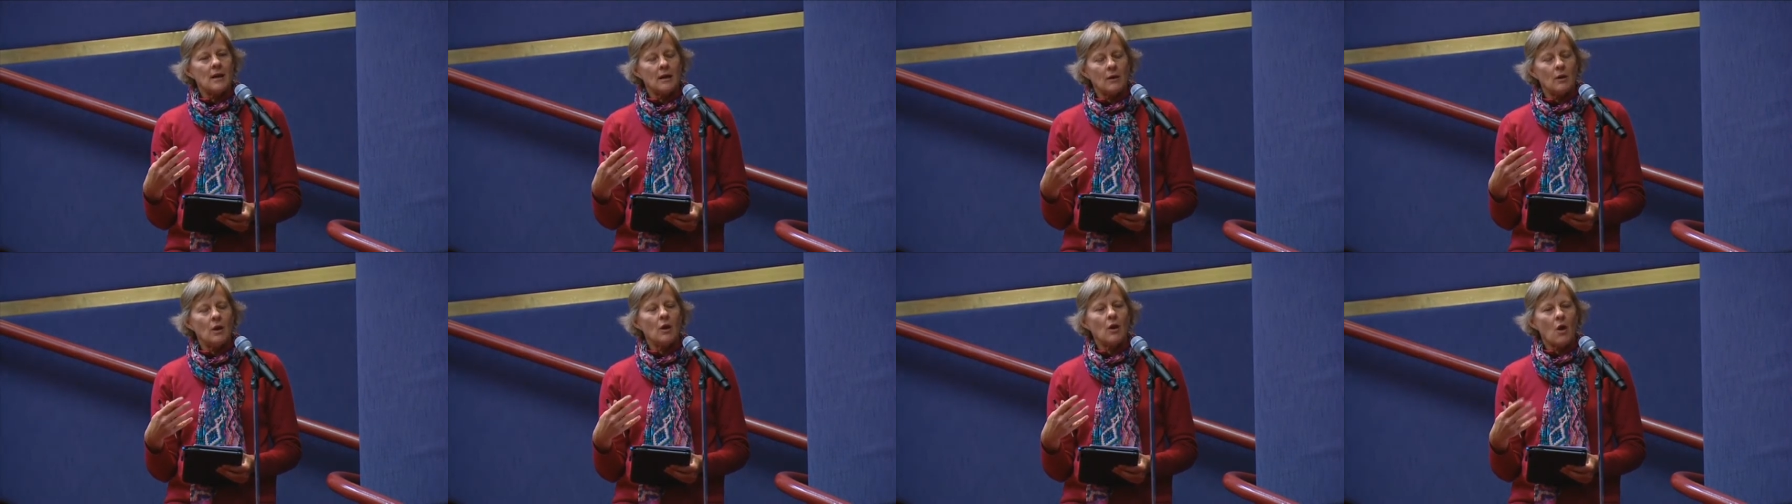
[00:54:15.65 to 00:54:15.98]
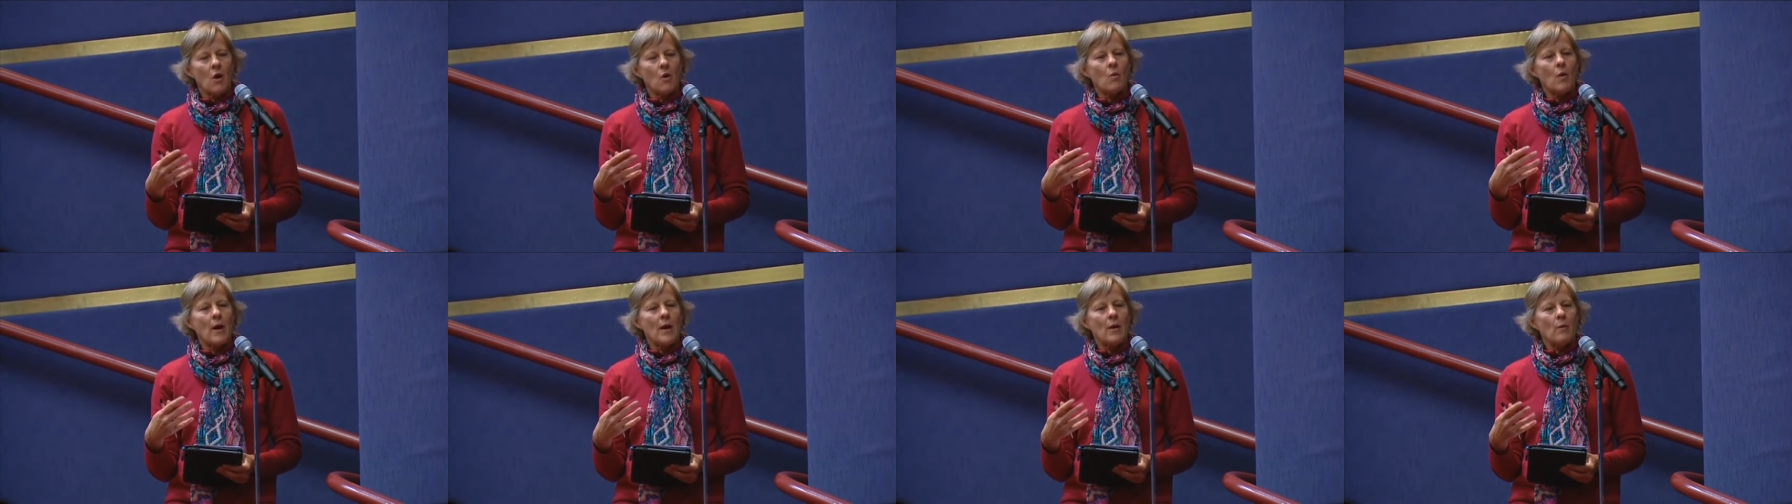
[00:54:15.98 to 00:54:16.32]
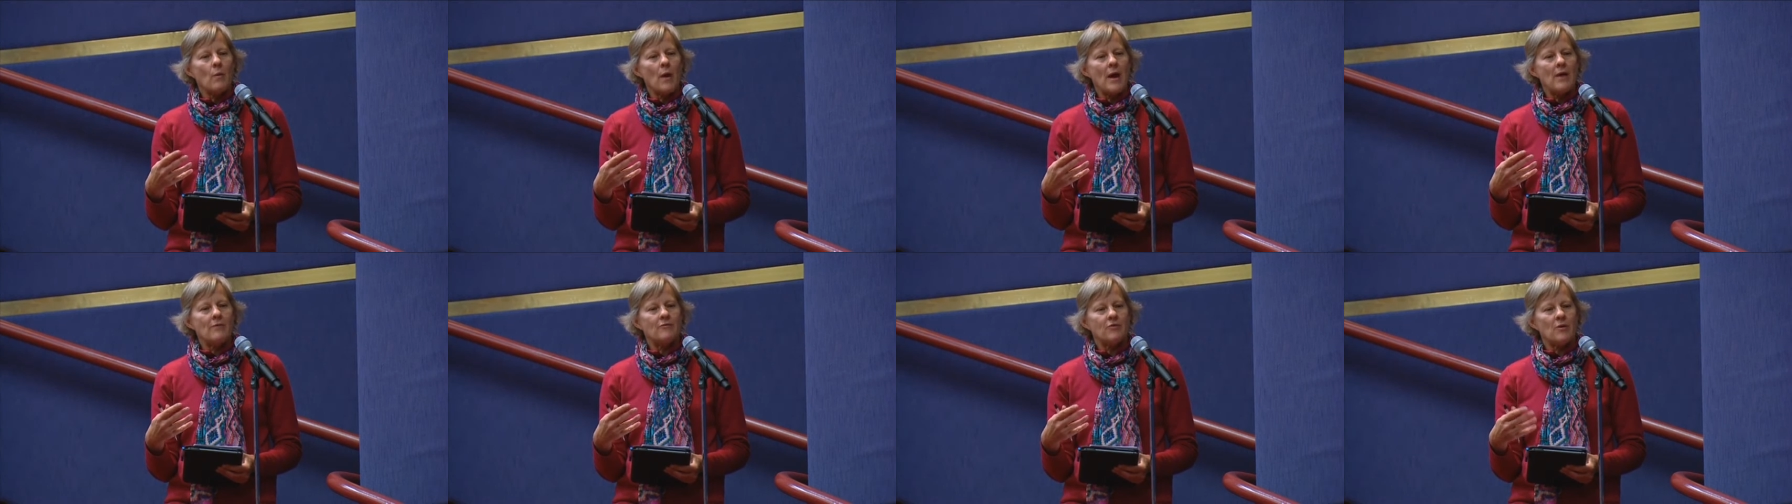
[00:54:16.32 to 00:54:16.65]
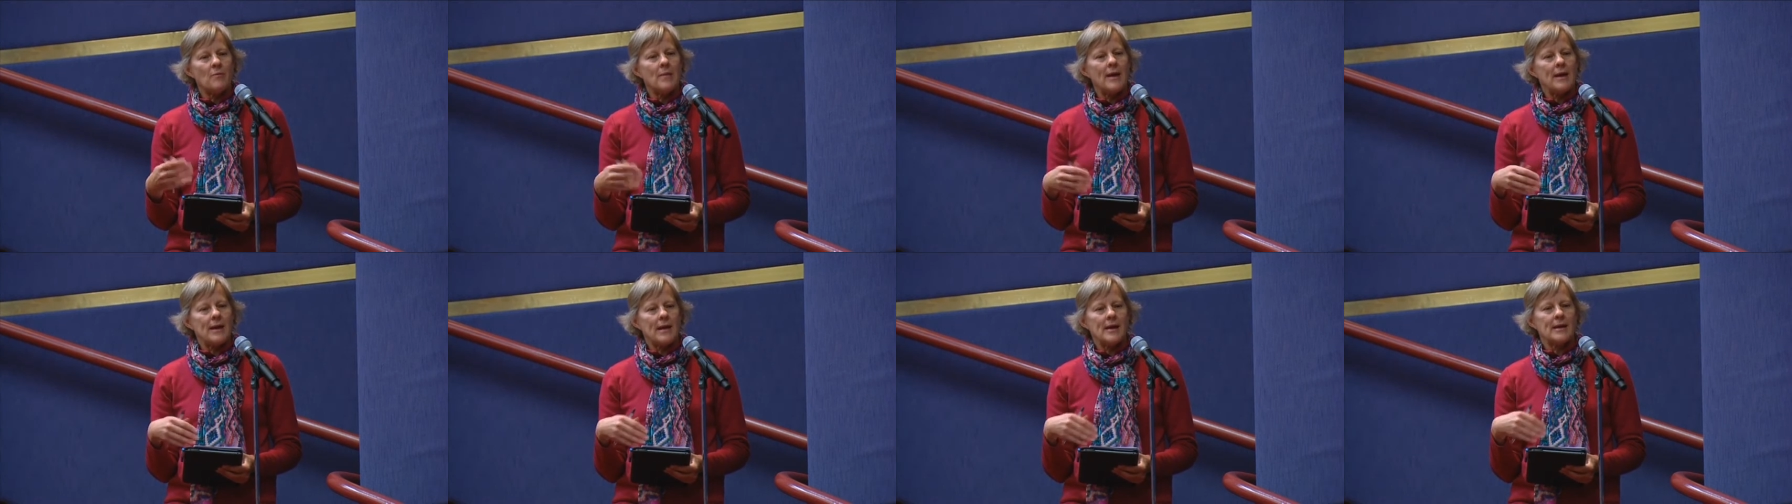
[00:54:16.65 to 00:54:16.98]
a long way away from
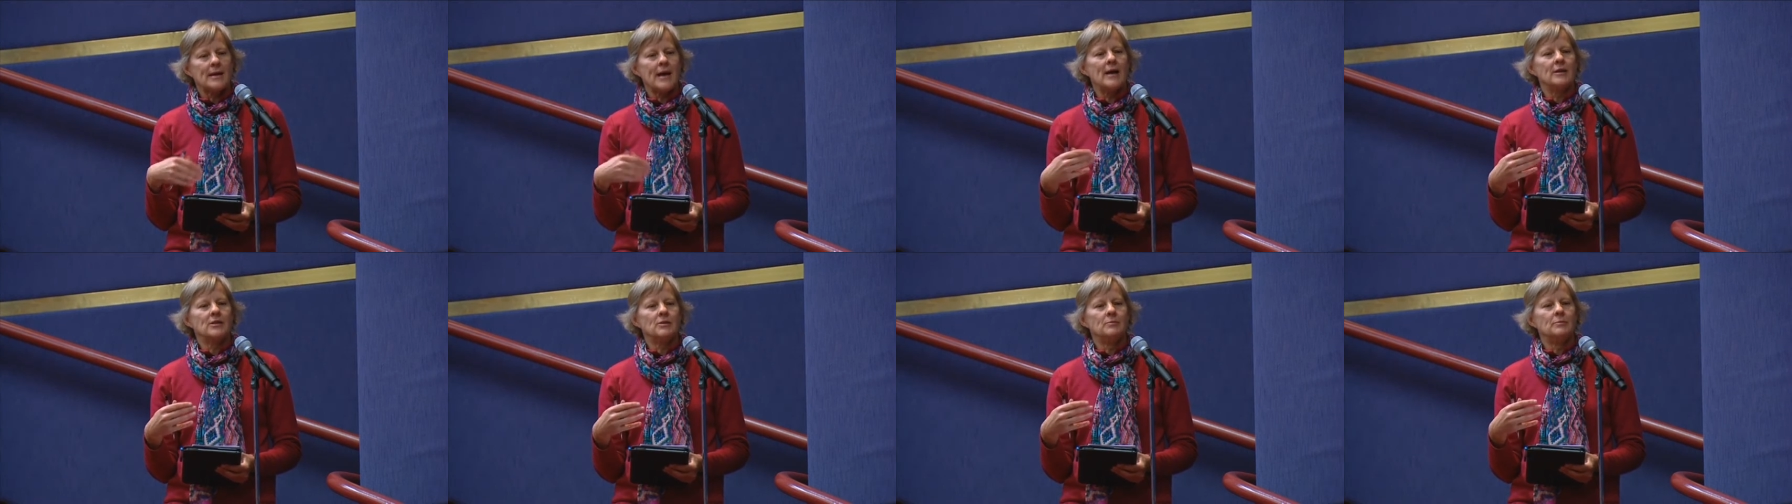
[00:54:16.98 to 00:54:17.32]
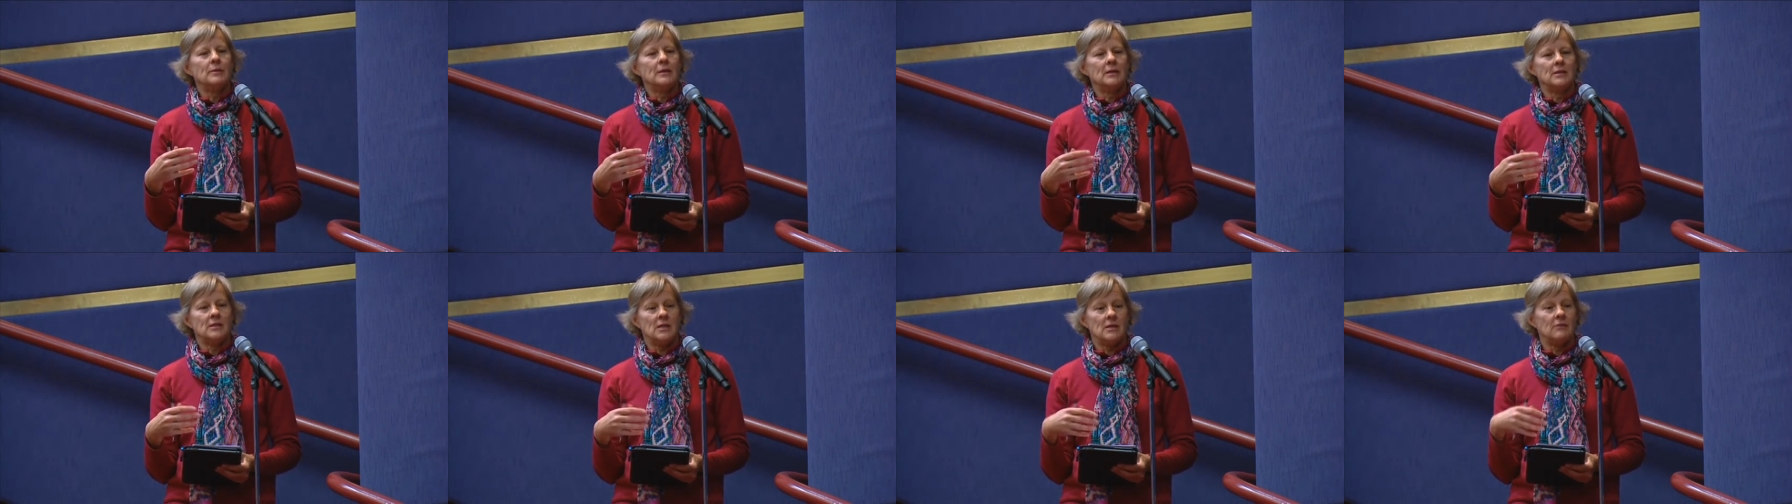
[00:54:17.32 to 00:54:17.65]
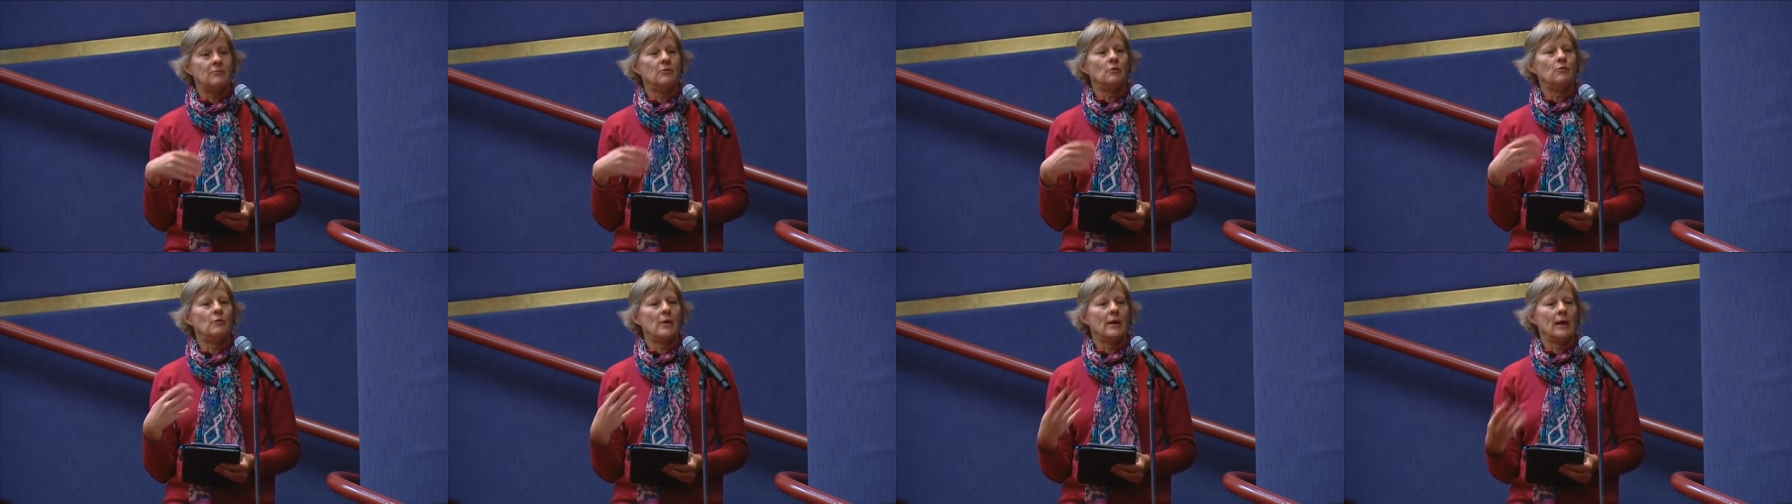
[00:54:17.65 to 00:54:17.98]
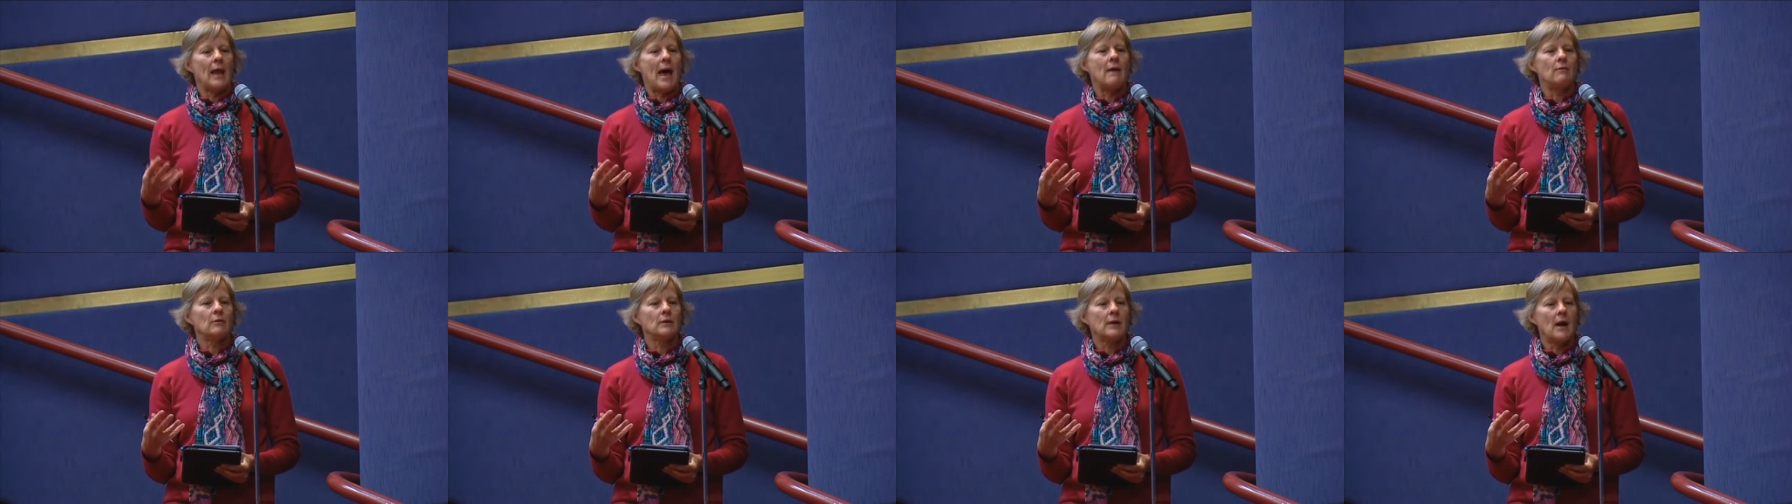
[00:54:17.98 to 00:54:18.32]
any accountability for real
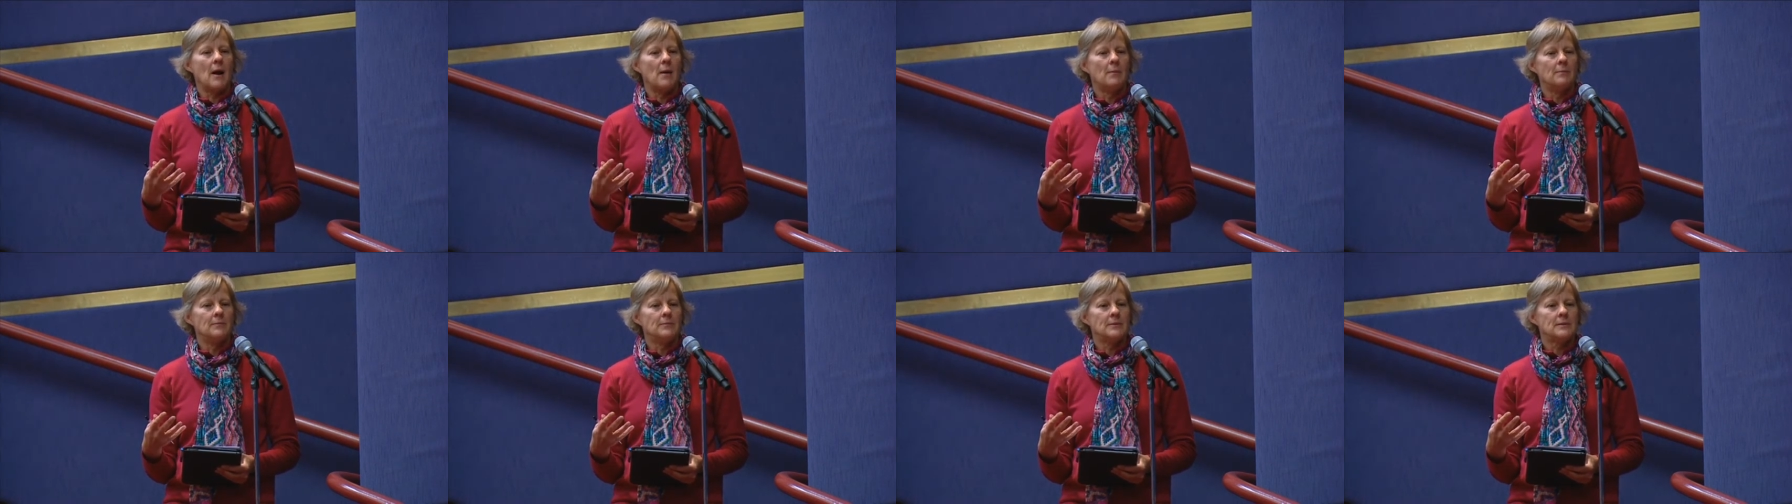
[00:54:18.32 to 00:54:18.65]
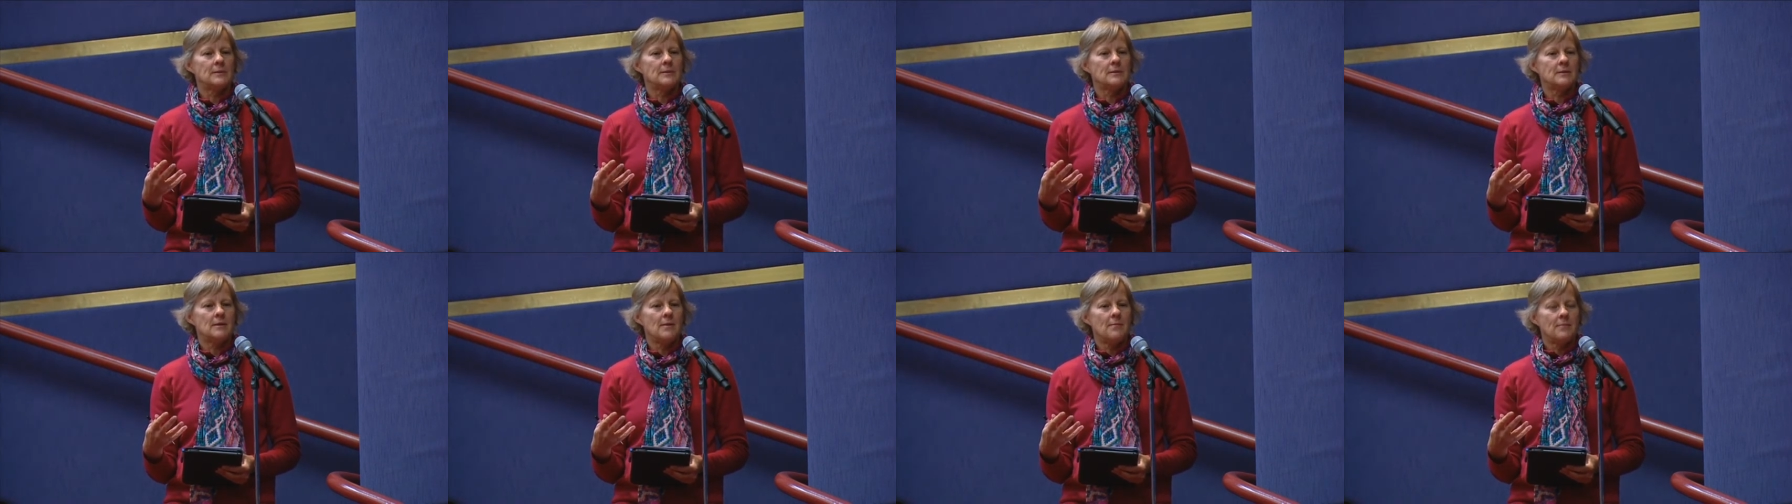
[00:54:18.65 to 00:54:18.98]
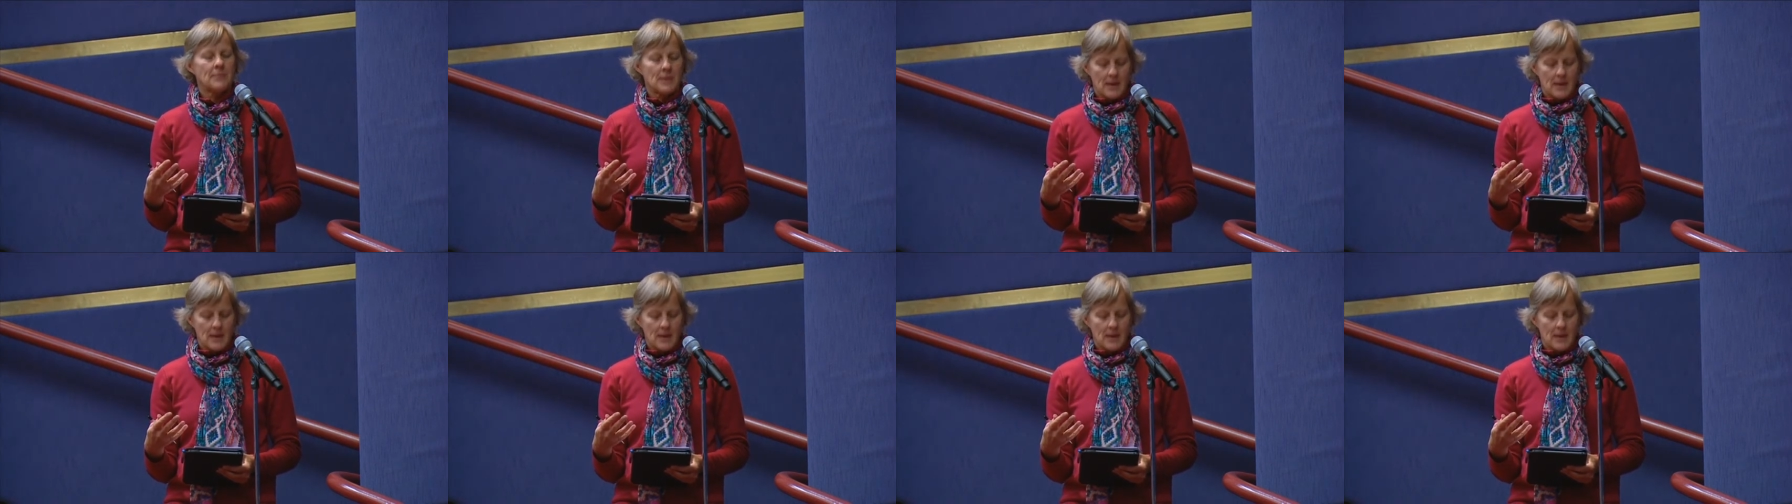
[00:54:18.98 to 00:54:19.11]
outcomes.